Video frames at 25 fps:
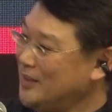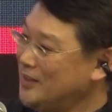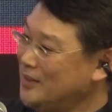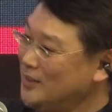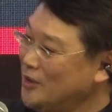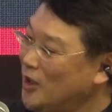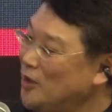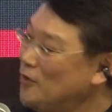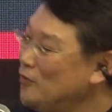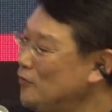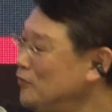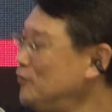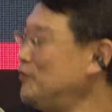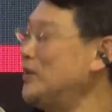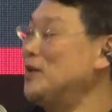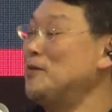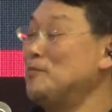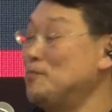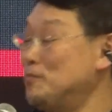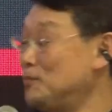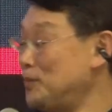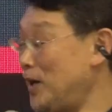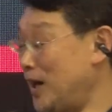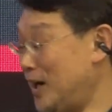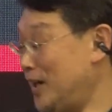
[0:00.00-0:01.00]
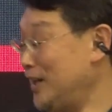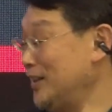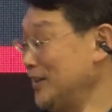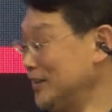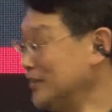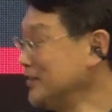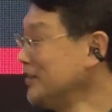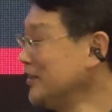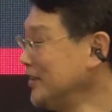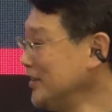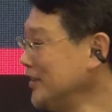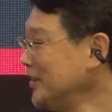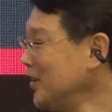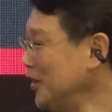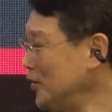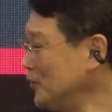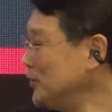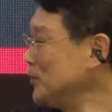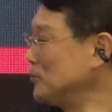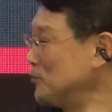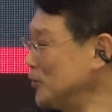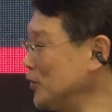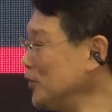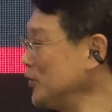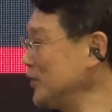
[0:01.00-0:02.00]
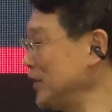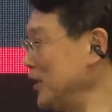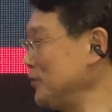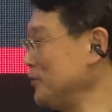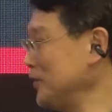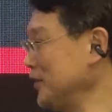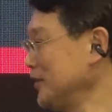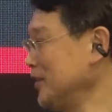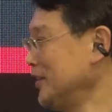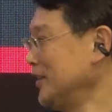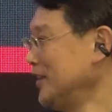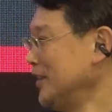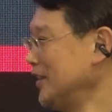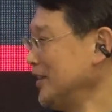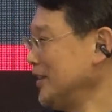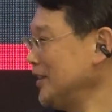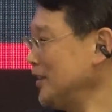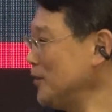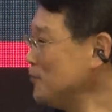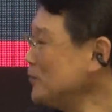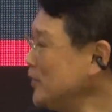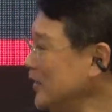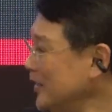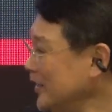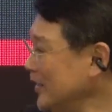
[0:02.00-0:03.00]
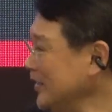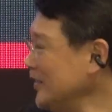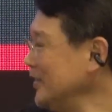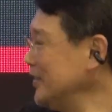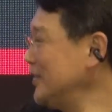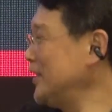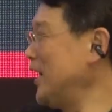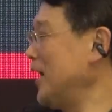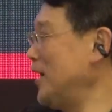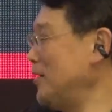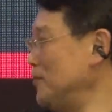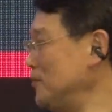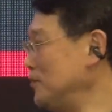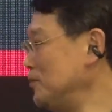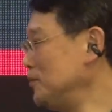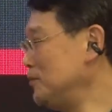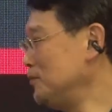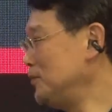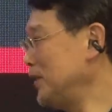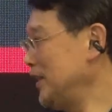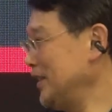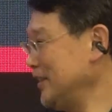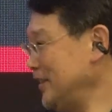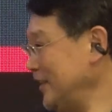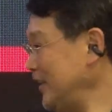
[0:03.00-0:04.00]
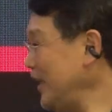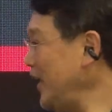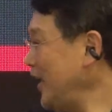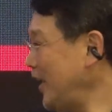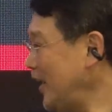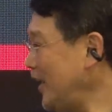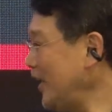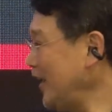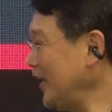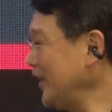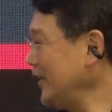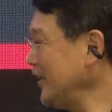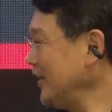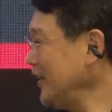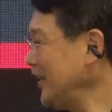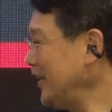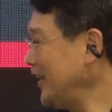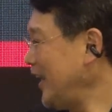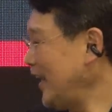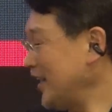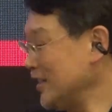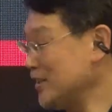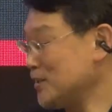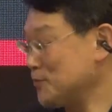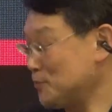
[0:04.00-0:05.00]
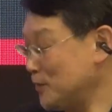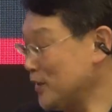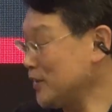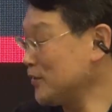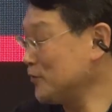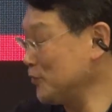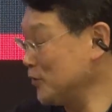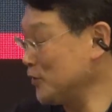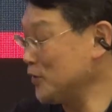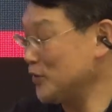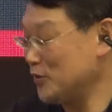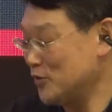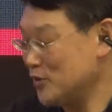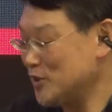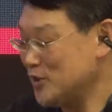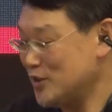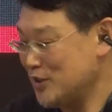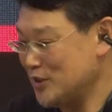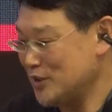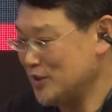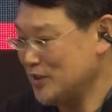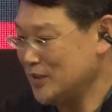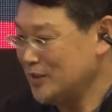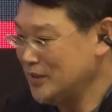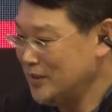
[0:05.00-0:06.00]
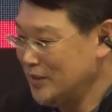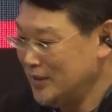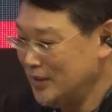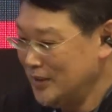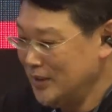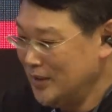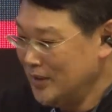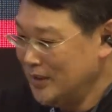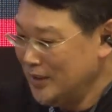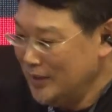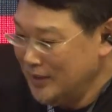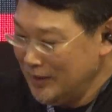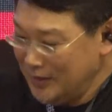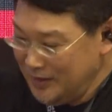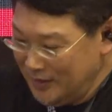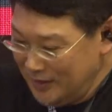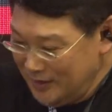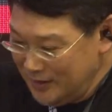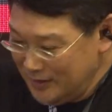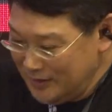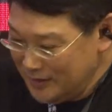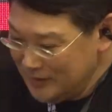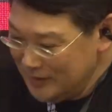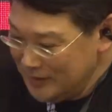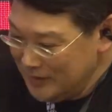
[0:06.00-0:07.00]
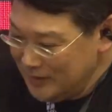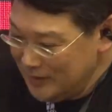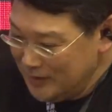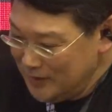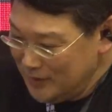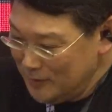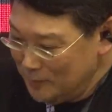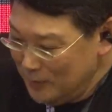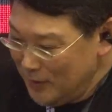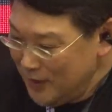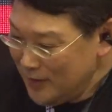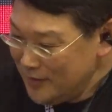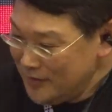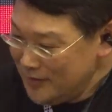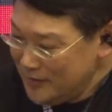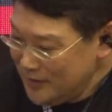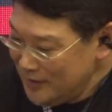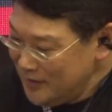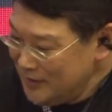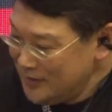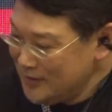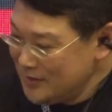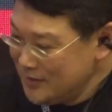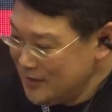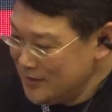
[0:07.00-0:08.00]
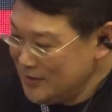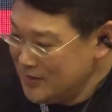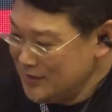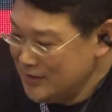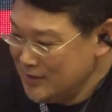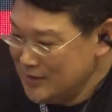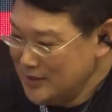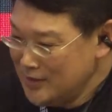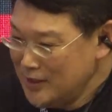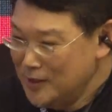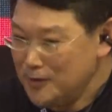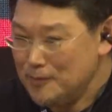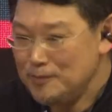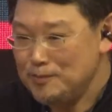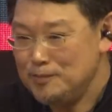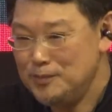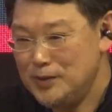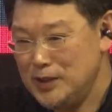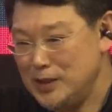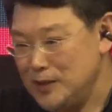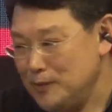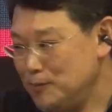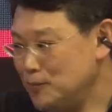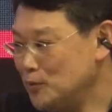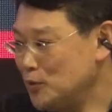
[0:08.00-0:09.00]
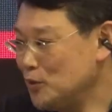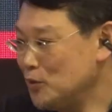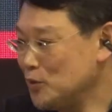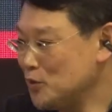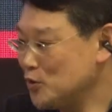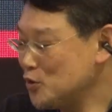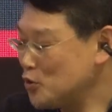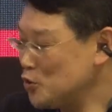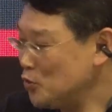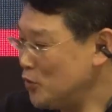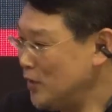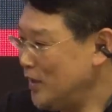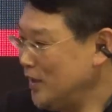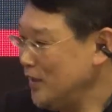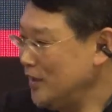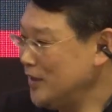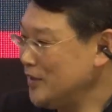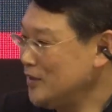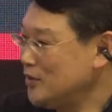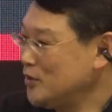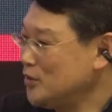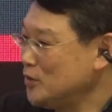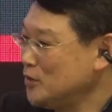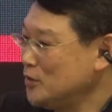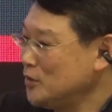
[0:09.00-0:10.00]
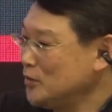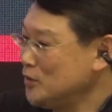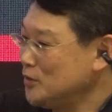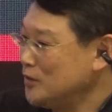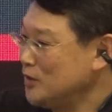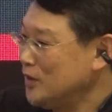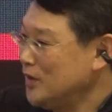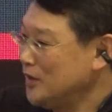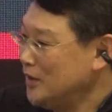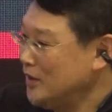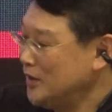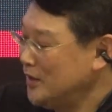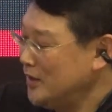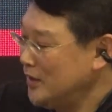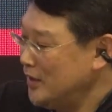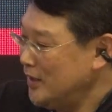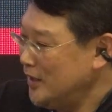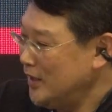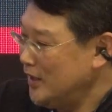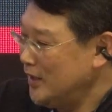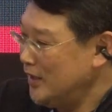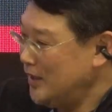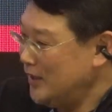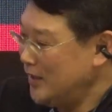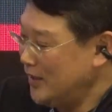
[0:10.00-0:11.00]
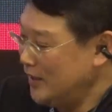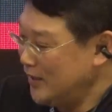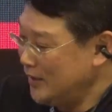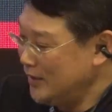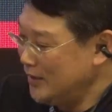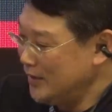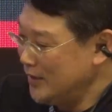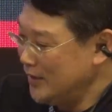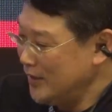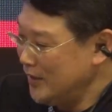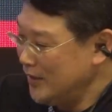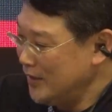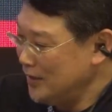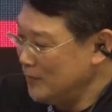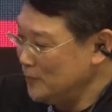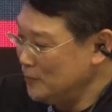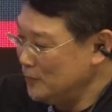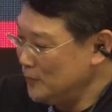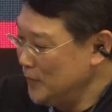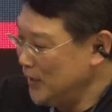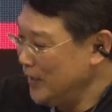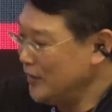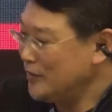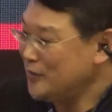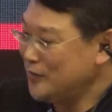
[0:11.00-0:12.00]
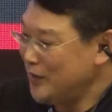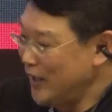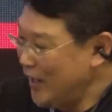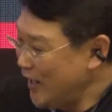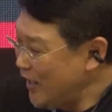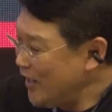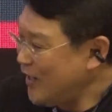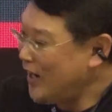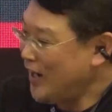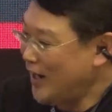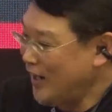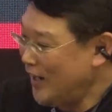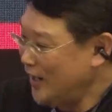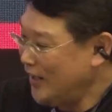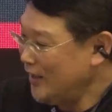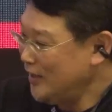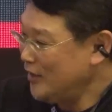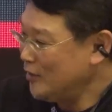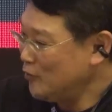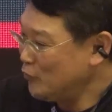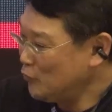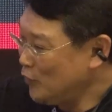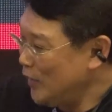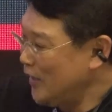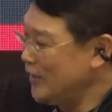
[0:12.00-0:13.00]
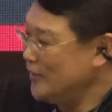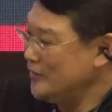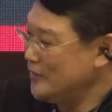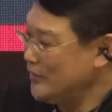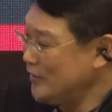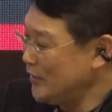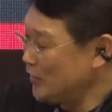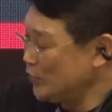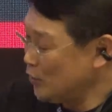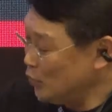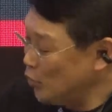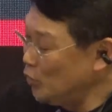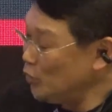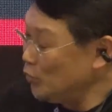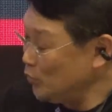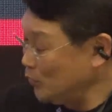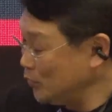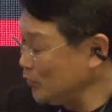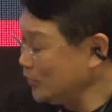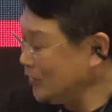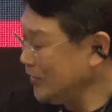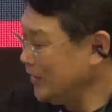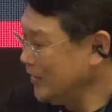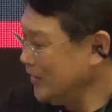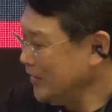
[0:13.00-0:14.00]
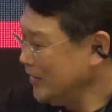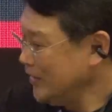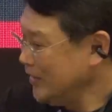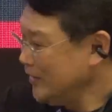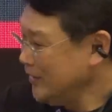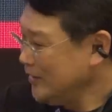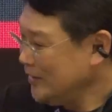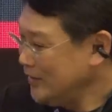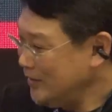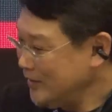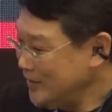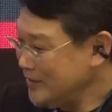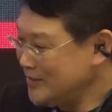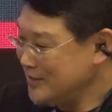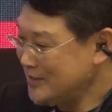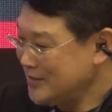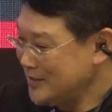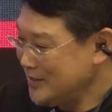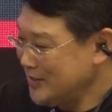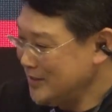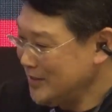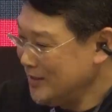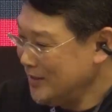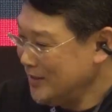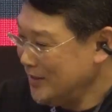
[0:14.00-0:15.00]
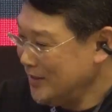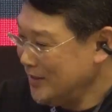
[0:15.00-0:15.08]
non-fun part of the programming can be done by the AI. I expect for the future. And then the bad things is that some people try to make AI write their code. That is